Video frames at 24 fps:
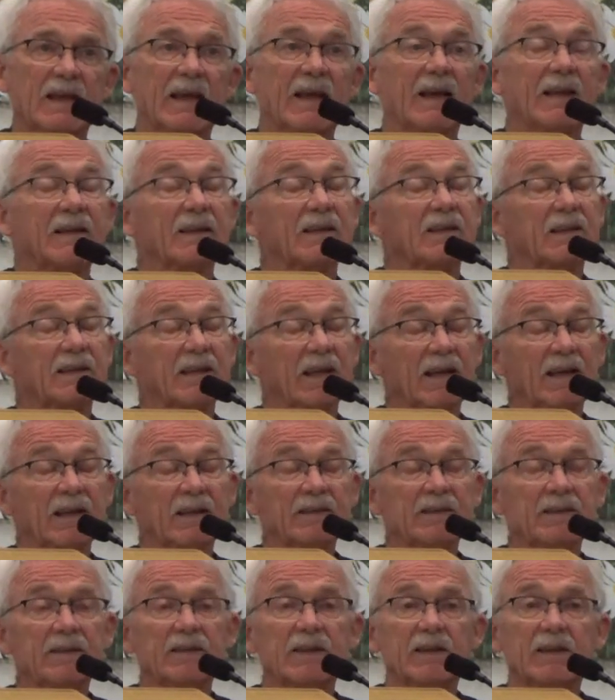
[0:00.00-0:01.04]
And
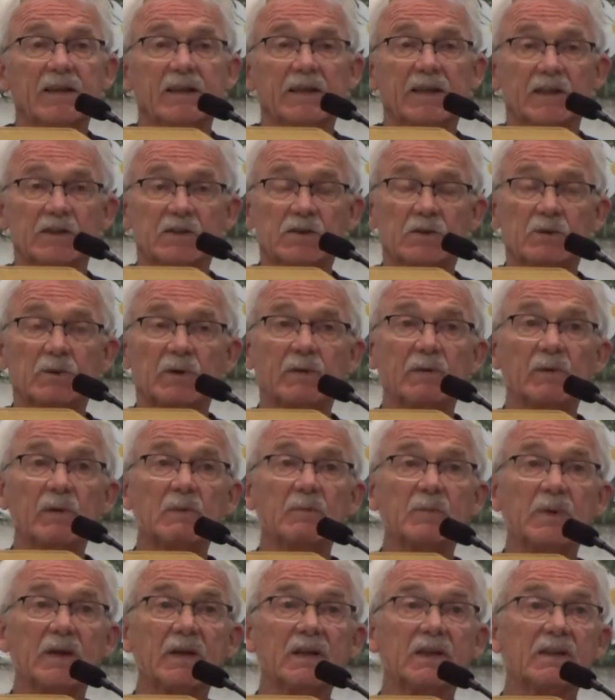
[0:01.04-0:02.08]
again, history
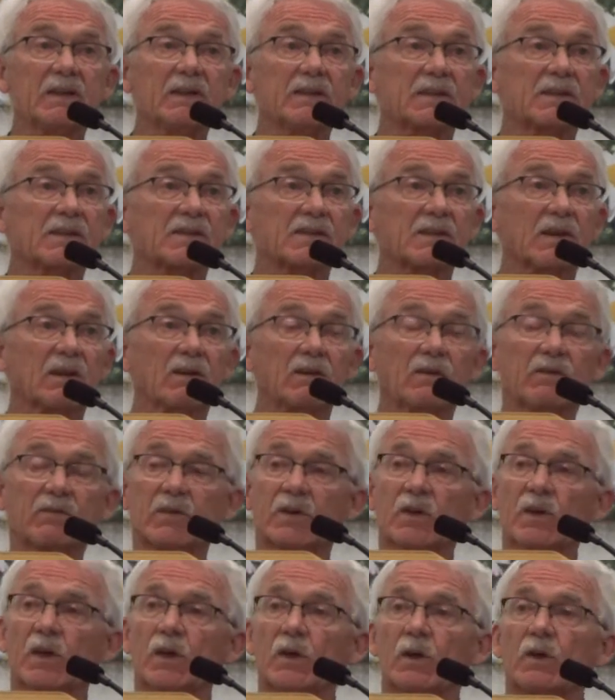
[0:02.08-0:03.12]
repeating itself.
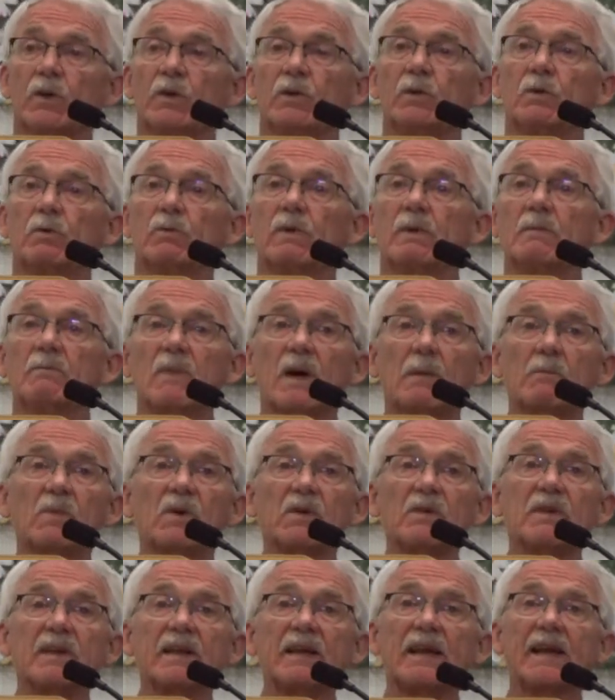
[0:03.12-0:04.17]
You remember
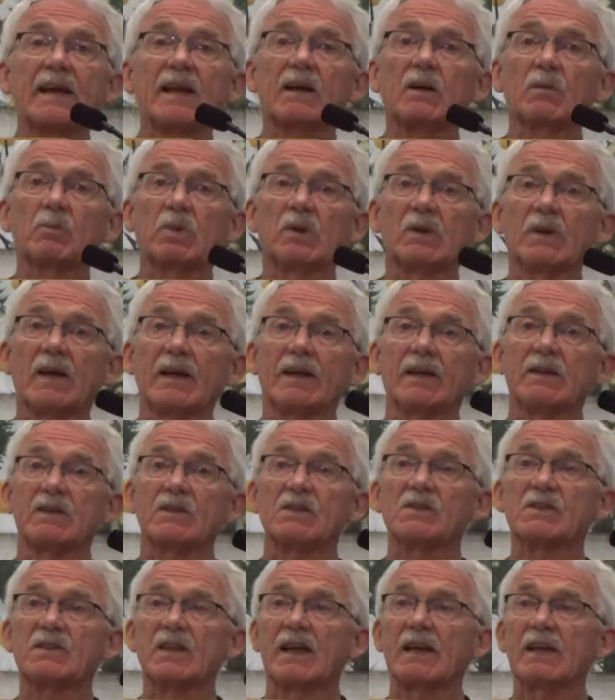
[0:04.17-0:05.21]
the
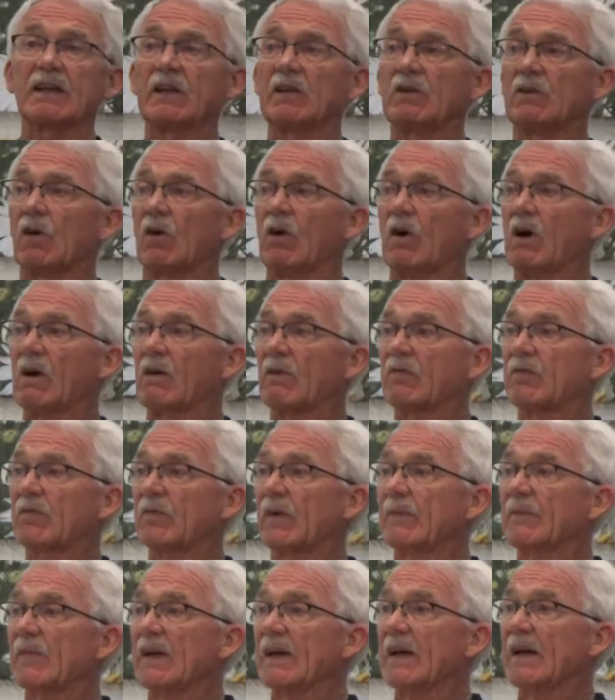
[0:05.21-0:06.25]
airplanes taking off
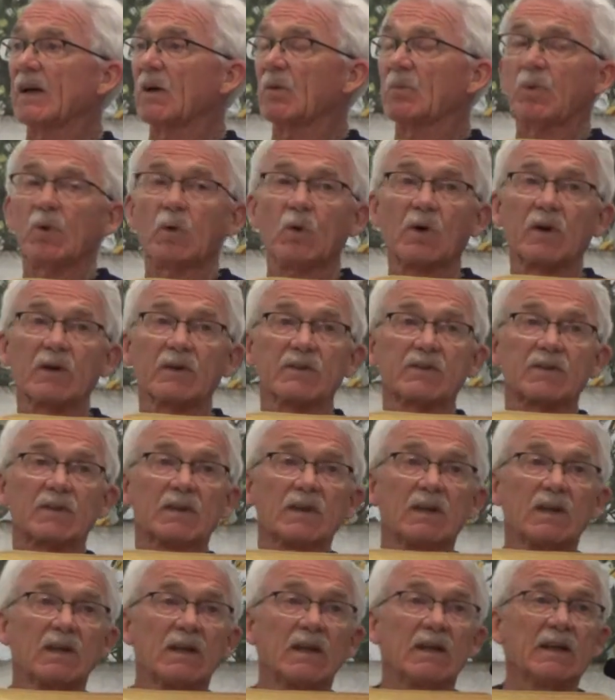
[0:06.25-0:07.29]
from the airports
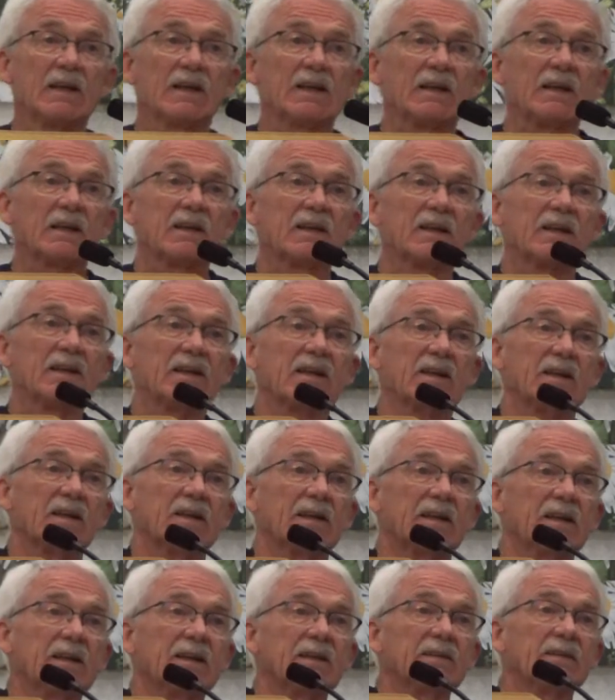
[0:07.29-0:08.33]

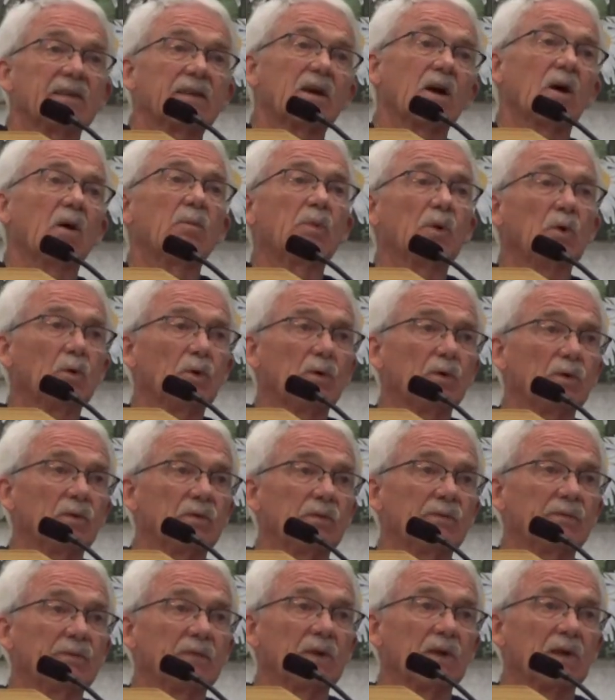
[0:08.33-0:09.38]
in
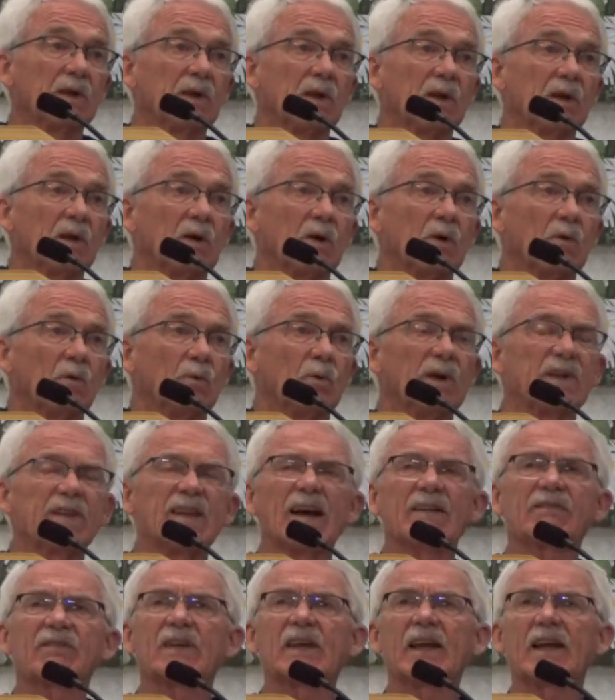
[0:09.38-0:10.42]
Kabul with
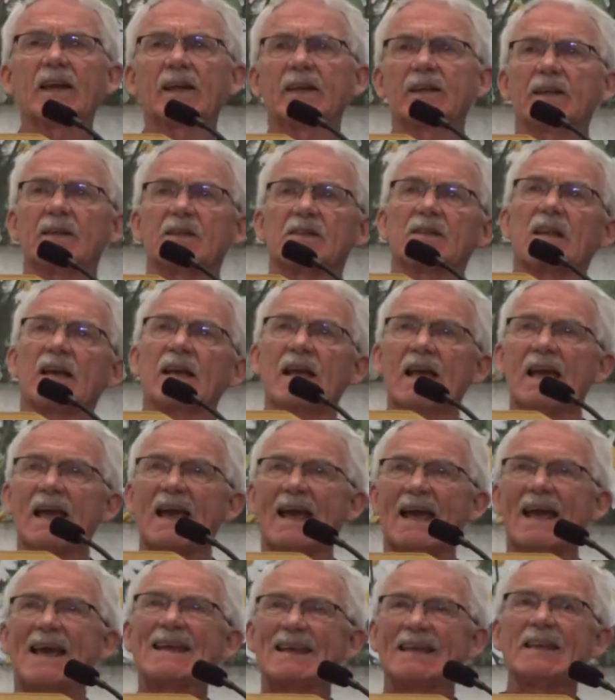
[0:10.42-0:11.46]
Afghanis
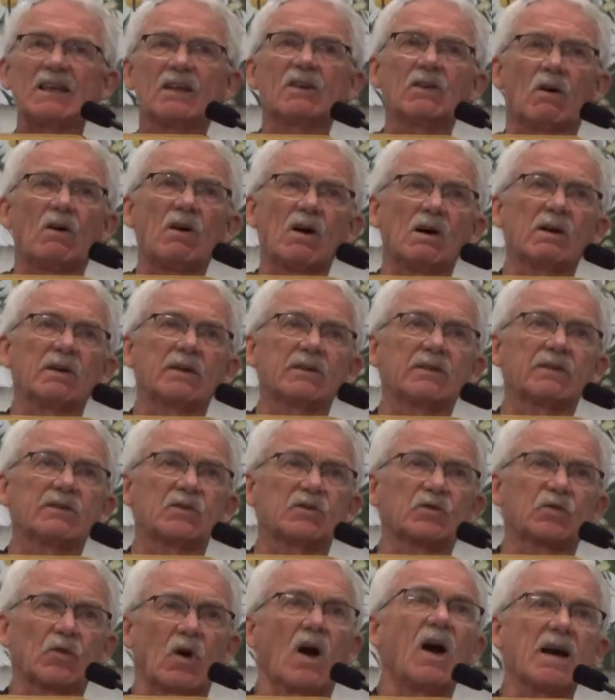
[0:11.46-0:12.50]
hanging on,
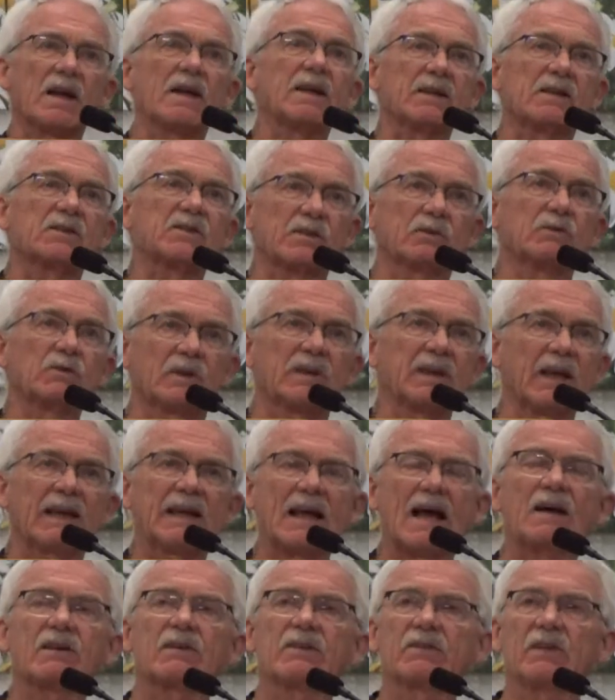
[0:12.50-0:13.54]
trying to get
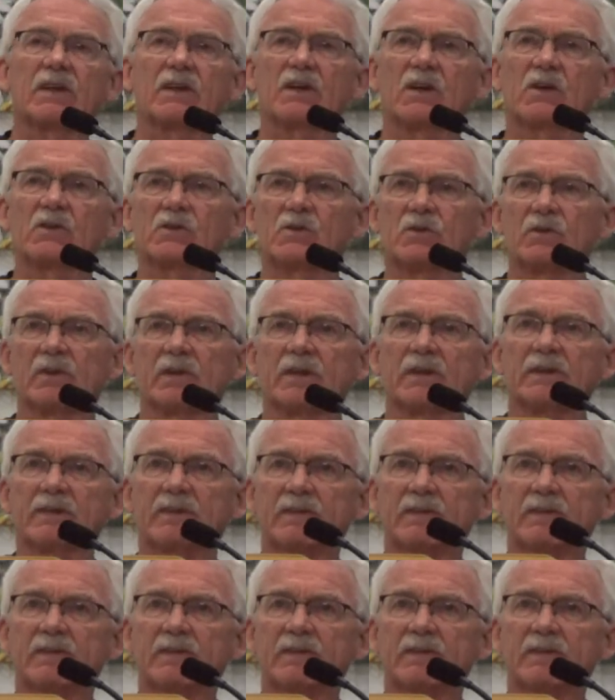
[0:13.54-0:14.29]
out of the country.